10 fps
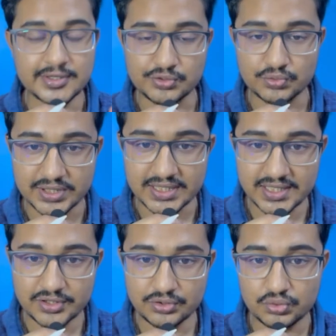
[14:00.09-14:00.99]
you
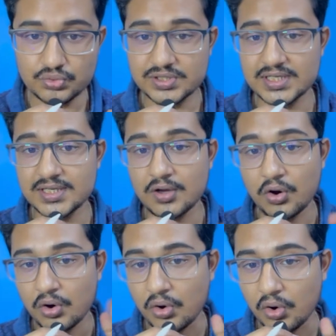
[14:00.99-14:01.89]
need to see
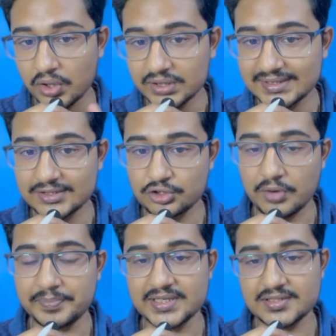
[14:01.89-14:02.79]
all the
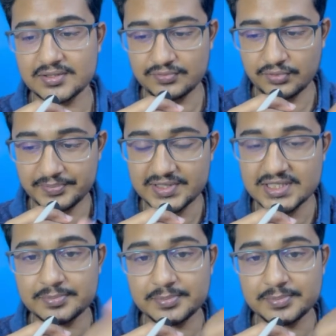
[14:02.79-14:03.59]
topics from this